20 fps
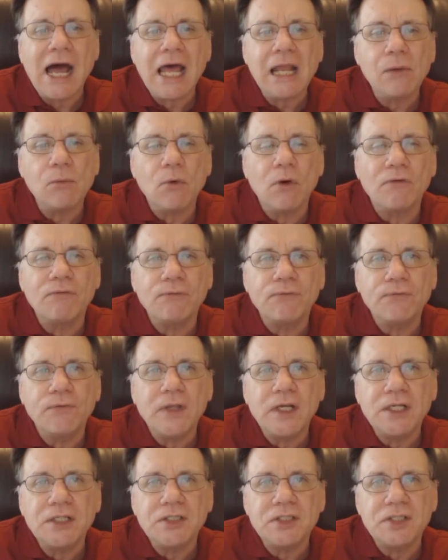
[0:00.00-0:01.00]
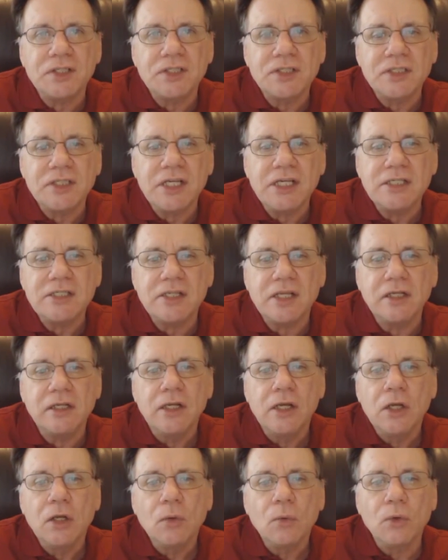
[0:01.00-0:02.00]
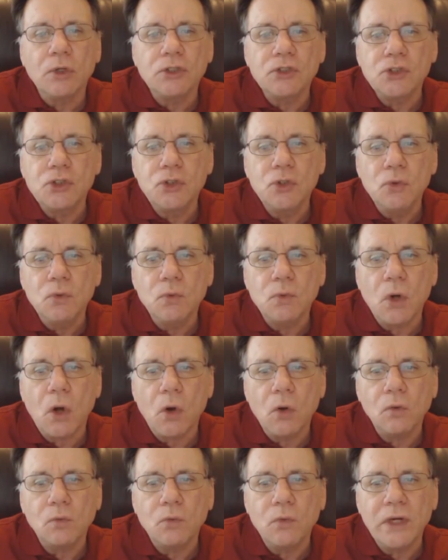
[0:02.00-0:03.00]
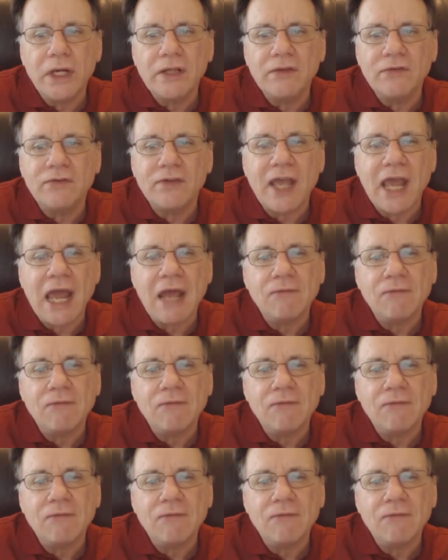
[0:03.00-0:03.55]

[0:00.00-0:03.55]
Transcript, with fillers: Ottawa finished the season with 2 road wins,